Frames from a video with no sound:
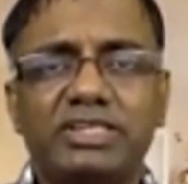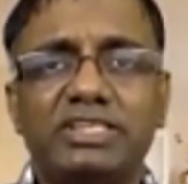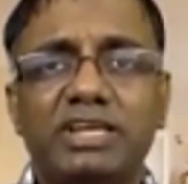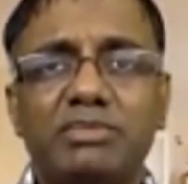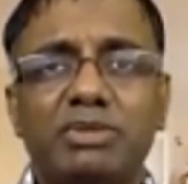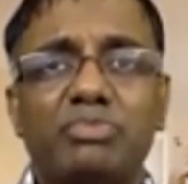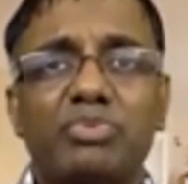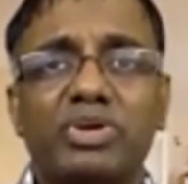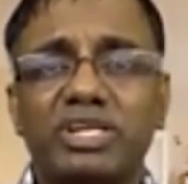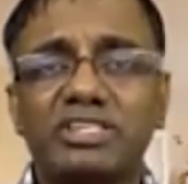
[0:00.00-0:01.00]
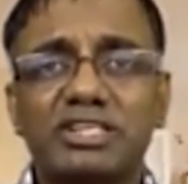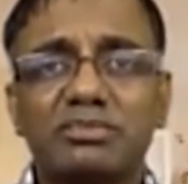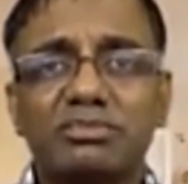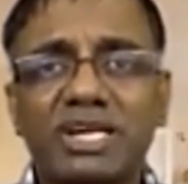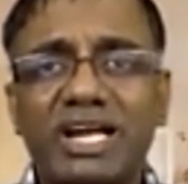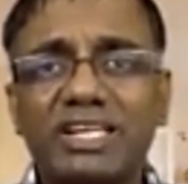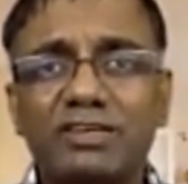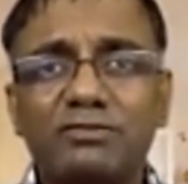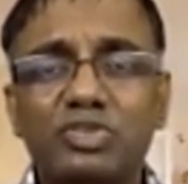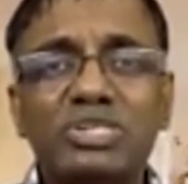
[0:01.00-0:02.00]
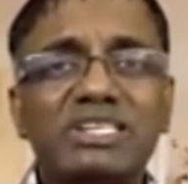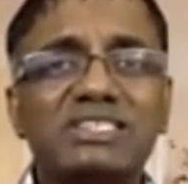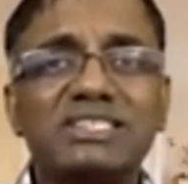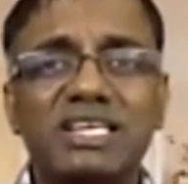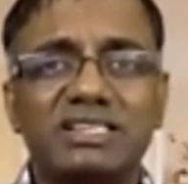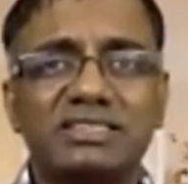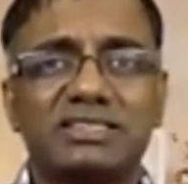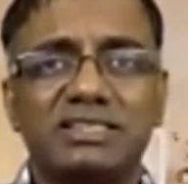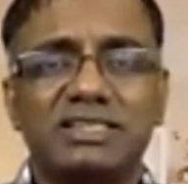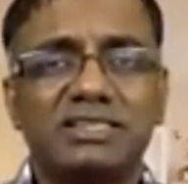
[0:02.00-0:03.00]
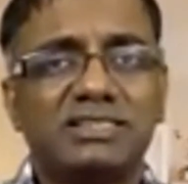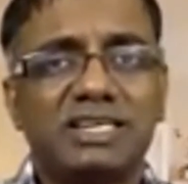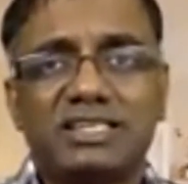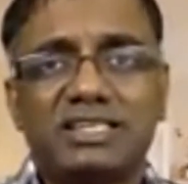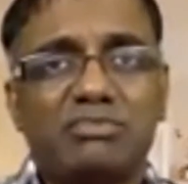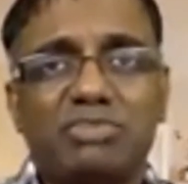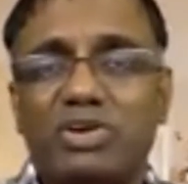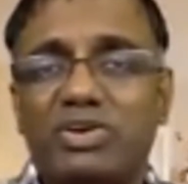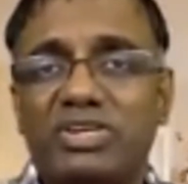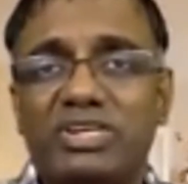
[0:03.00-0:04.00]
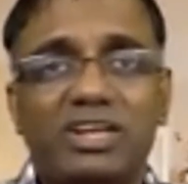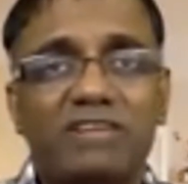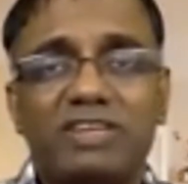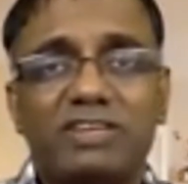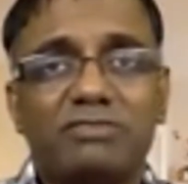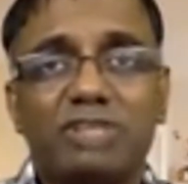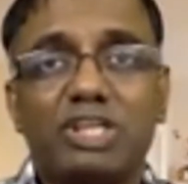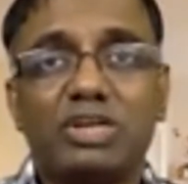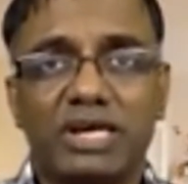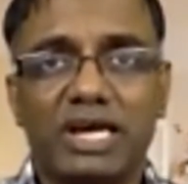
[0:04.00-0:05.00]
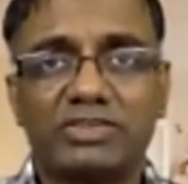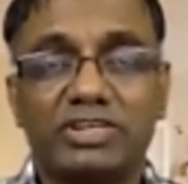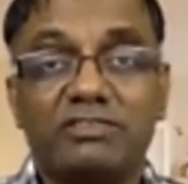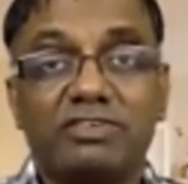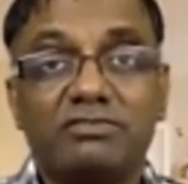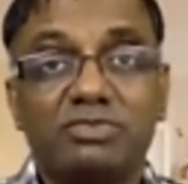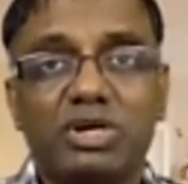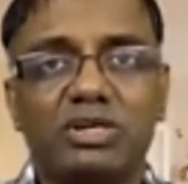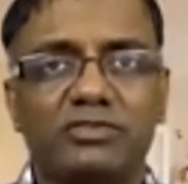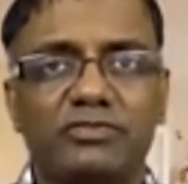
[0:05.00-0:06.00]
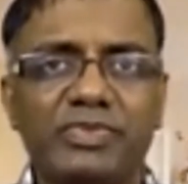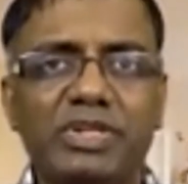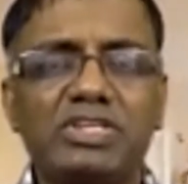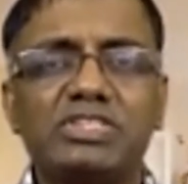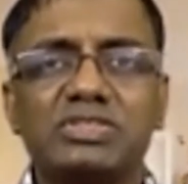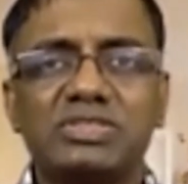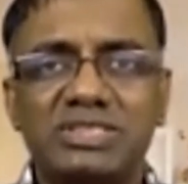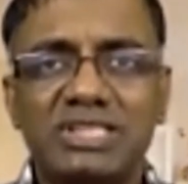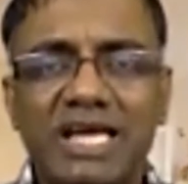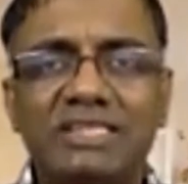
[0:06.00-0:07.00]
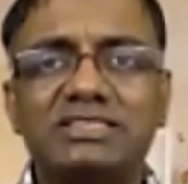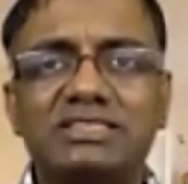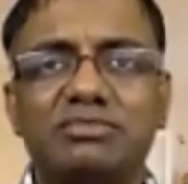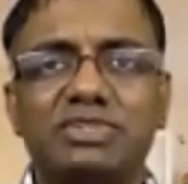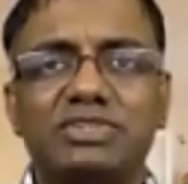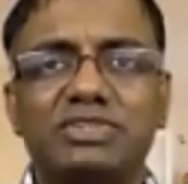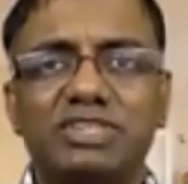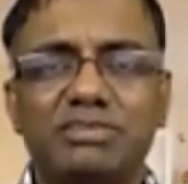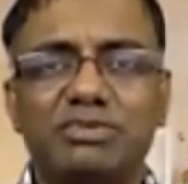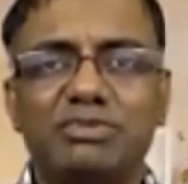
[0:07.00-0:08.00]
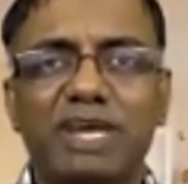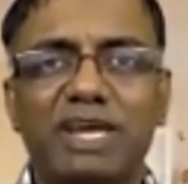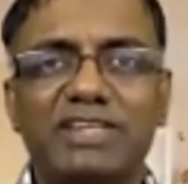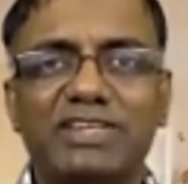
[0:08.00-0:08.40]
They may bring in some kind of unique skills that an employer never even look at or never even thought of. So that's something to keep in mind.